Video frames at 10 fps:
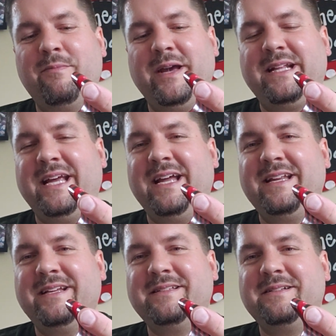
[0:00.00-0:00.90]
make that
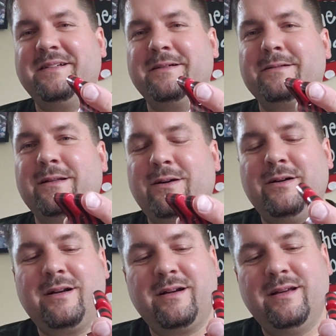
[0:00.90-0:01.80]
just a touch
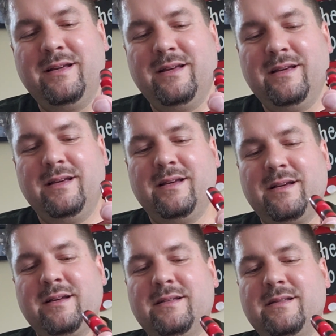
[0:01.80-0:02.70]
longer
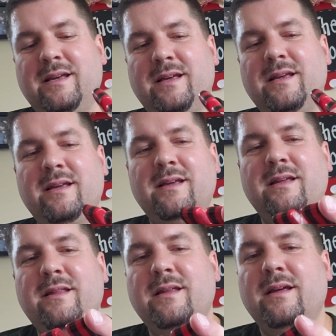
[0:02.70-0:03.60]
because
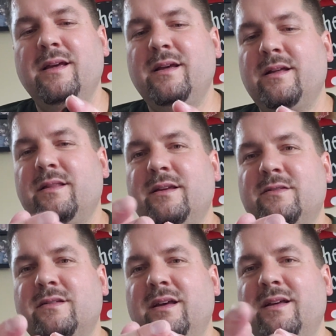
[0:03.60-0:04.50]

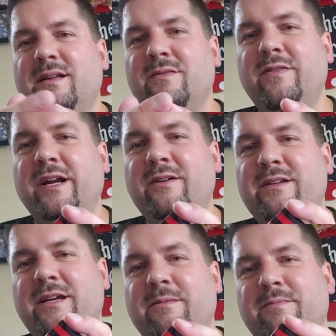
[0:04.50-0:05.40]
this
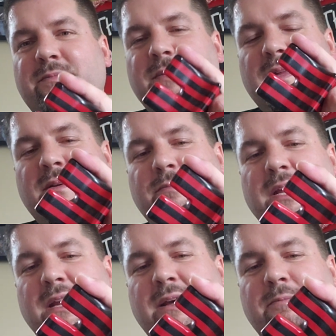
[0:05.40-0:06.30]
fingertip
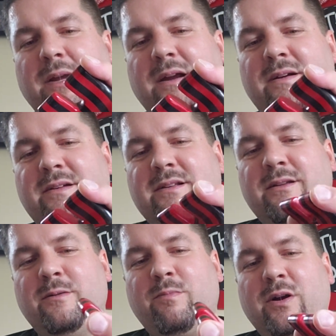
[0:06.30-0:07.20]
being up here is a
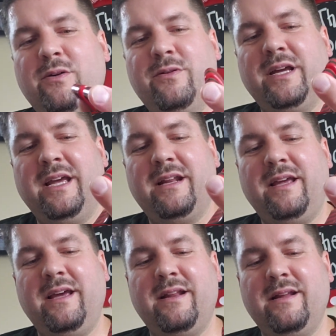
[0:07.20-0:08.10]
little prone to get
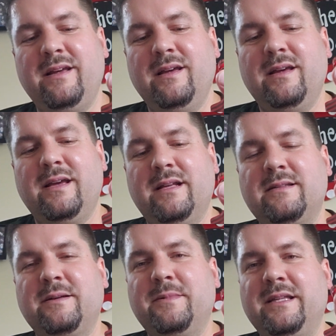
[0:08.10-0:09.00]
hit and
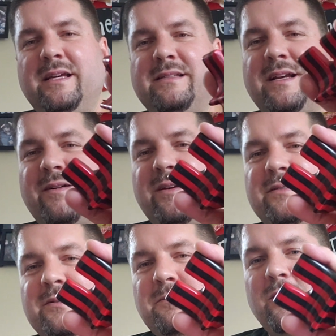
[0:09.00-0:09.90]
some of these
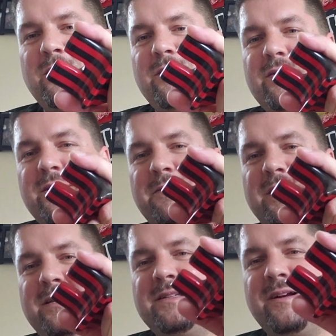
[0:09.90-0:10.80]
areas are prone. Some of
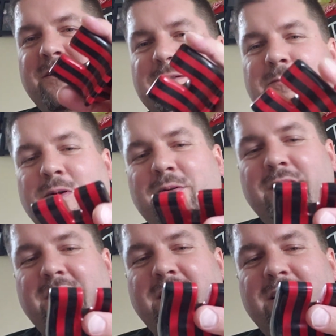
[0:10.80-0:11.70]
these areas are prone to
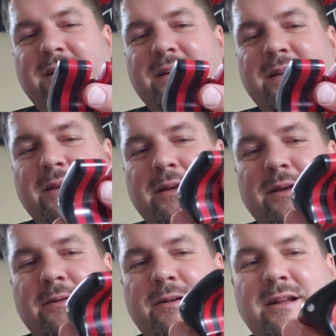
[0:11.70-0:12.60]
get hit.
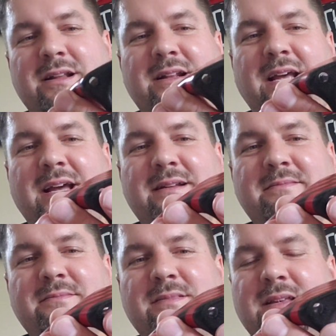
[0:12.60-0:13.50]
But other than that,
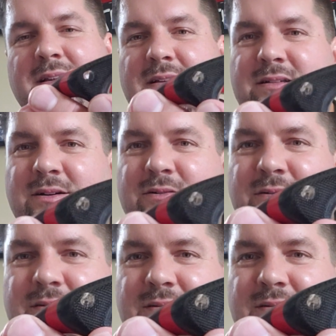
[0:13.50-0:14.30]
it's a hoot.